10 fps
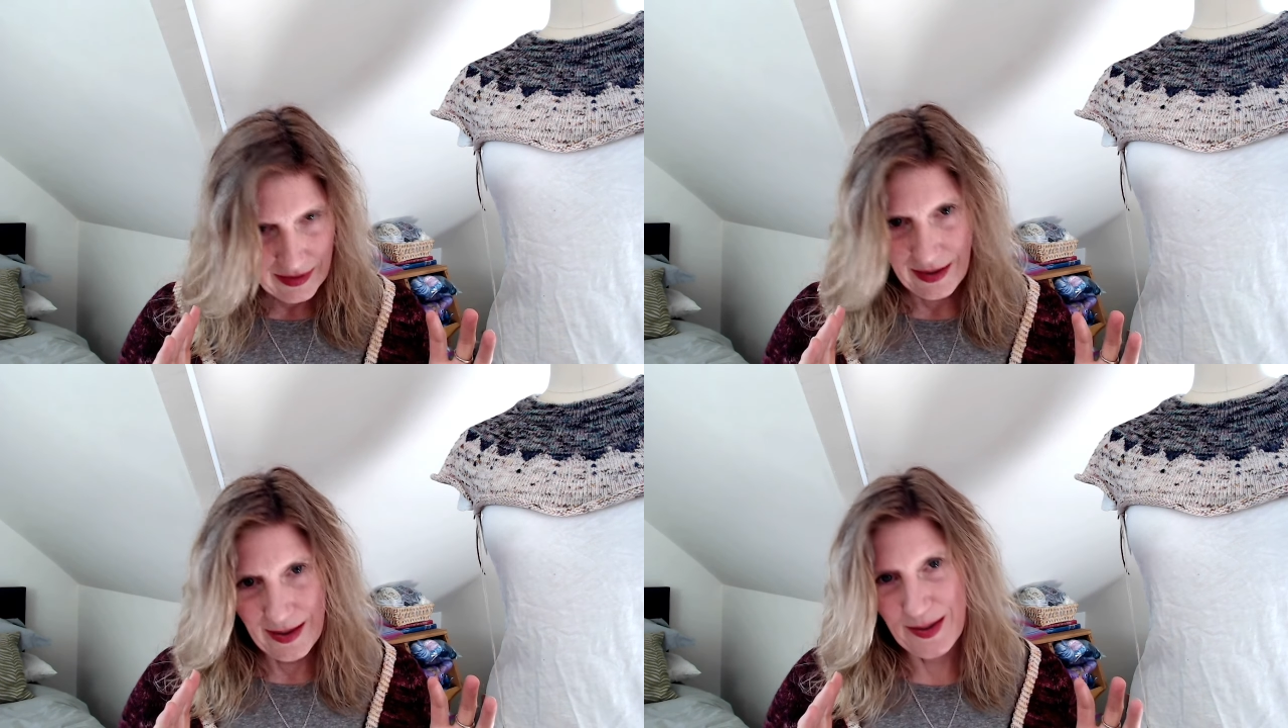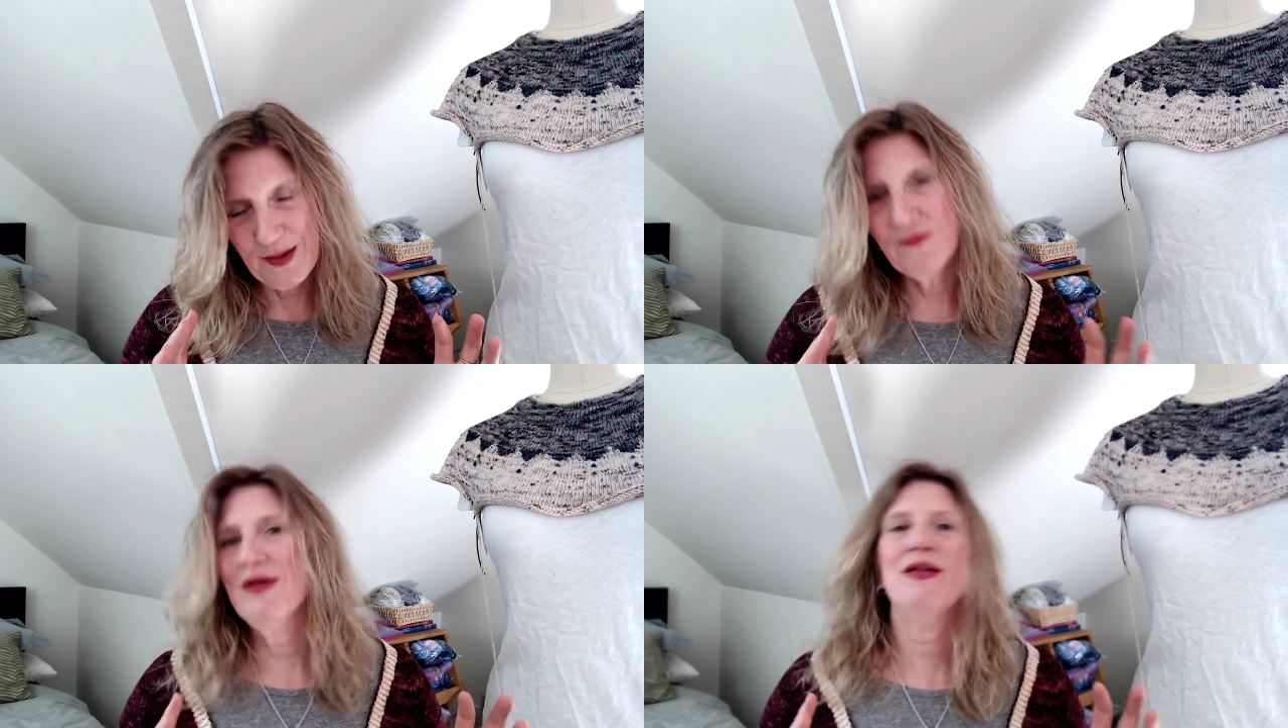And I
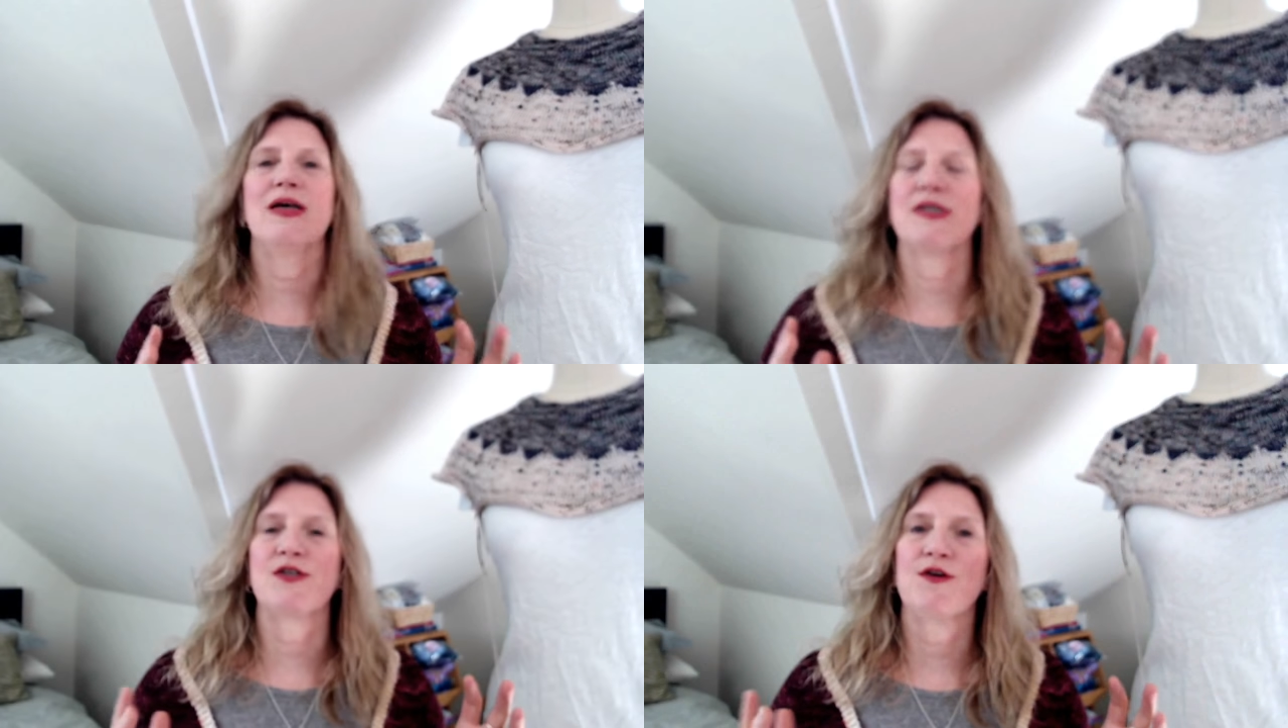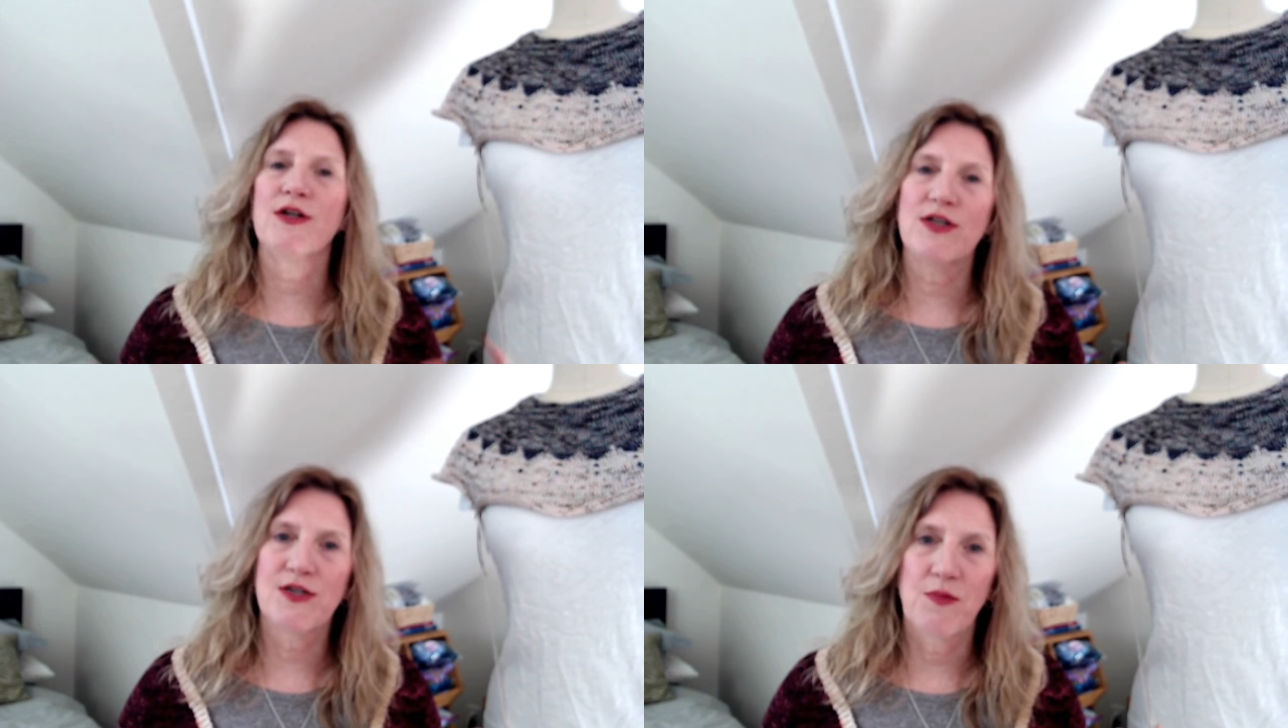realized, I started
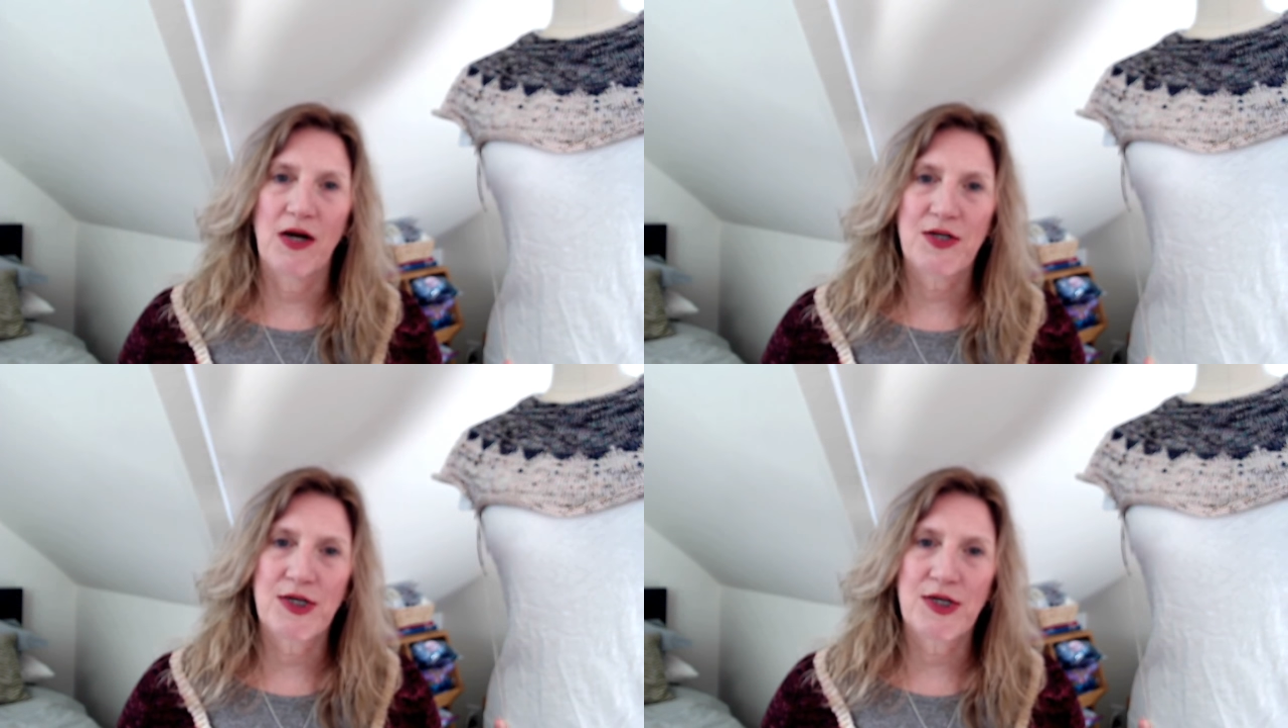to swatch,